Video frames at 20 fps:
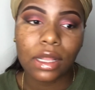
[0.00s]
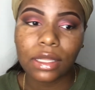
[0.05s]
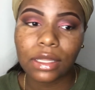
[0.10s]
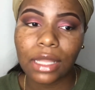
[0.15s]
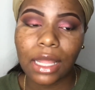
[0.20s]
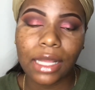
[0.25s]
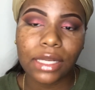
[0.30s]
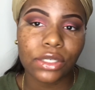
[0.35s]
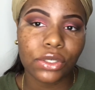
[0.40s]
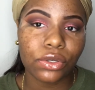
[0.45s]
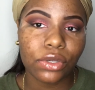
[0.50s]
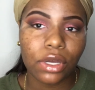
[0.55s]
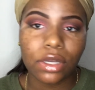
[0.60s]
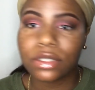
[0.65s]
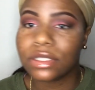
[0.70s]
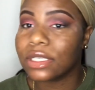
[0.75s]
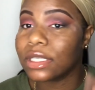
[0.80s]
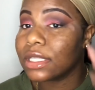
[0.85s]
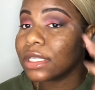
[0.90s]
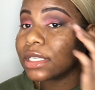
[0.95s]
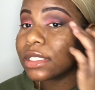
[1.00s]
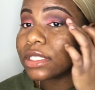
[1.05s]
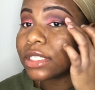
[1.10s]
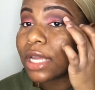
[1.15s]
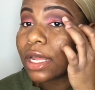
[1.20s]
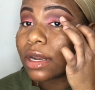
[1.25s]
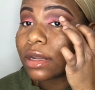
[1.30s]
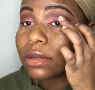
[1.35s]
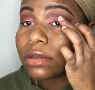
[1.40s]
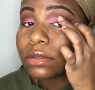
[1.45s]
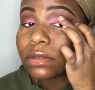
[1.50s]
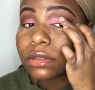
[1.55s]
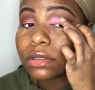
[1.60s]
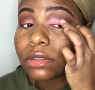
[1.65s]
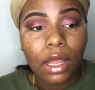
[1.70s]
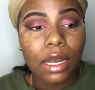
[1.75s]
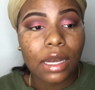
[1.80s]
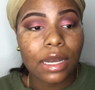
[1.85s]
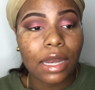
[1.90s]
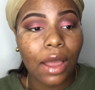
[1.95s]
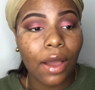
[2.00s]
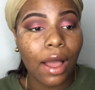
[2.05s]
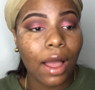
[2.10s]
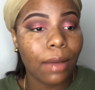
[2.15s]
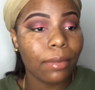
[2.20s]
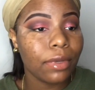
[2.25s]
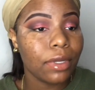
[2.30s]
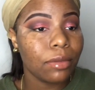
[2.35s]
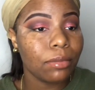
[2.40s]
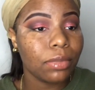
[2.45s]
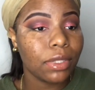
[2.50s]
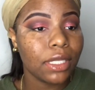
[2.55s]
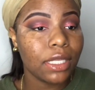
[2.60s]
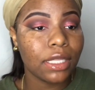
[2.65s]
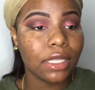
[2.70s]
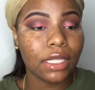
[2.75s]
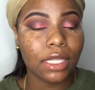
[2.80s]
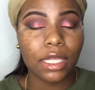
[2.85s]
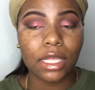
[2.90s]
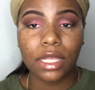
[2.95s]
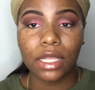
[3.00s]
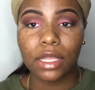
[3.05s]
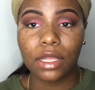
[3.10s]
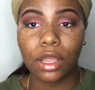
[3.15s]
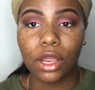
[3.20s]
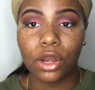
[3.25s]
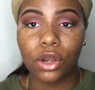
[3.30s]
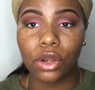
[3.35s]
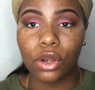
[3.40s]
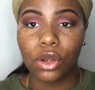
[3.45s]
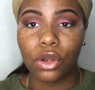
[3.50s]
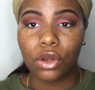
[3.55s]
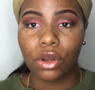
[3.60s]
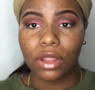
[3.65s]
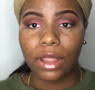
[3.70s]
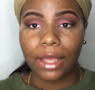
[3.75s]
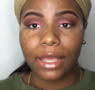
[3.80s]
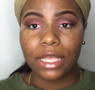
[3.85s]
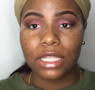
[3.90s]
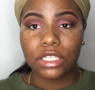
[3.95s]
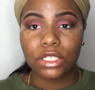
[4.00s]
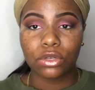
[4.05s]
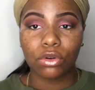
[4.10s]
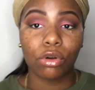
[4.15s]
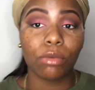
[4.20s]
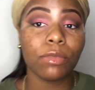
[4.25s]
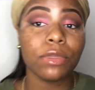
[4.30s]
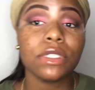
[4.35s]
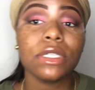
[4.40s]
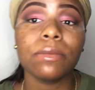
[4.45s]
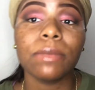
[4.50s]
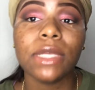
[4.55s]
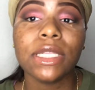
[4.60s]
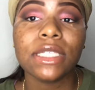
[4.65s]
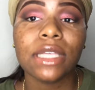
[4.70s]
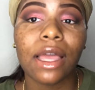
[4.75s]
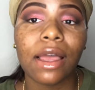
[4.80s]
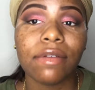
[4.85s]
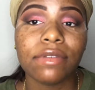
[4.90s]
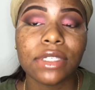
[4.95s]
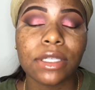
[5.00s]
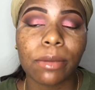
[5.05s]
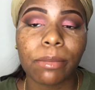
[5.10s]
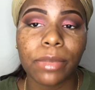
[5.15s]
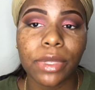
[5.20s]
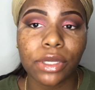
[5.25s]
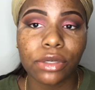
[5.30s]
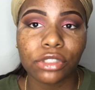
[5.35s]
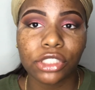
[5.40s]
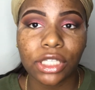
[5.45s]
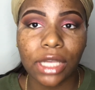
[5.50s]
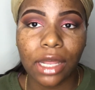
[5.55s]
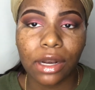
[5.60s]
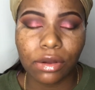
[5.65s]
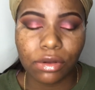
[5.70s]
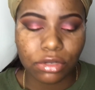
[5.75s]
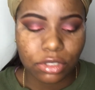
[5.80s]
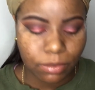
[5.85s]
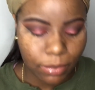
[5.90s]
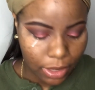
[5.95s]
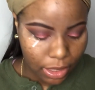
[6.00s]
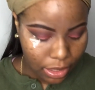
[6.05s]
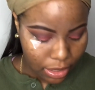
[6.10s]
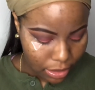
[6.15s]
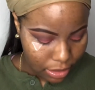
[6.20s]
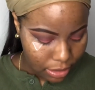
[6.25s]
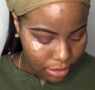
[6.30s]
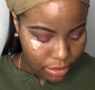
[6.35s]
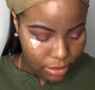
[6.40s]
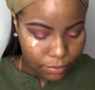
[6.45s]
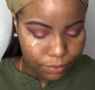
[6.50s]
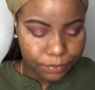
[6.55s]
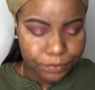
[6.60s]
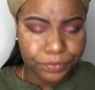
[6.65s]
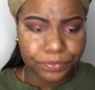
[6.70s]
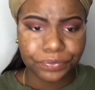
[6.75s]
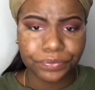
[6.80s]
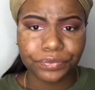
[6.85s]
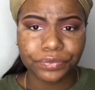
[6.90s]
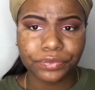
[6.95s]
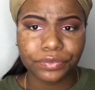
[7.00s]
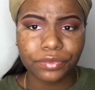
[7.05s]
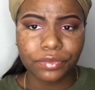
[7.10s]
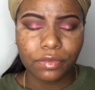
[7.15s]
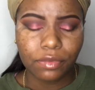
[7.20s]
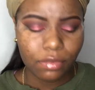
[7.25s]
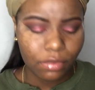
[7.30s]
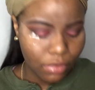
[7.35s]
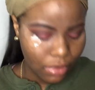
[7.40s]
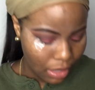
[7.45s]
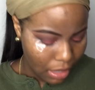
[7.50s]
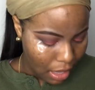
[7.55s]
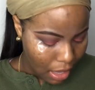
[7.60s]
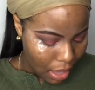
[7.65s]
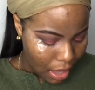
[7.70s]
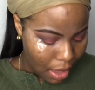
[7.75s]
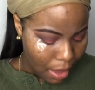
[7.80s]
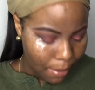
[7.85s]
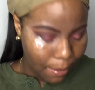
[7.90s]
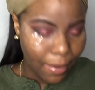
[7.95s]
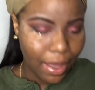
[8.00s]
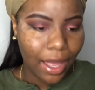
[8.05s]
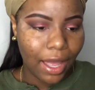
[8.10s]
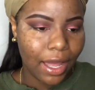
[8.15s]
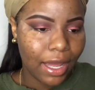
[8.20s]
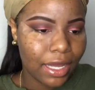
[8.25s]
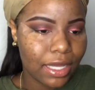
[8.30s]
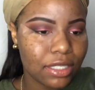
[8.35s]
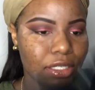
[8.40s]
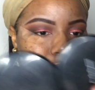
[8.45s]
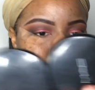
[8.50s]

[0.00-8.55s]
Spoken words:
Like, do y'all see these shadows? Now, I'm completely, like, it's normal to me to have to build shadows because my eyes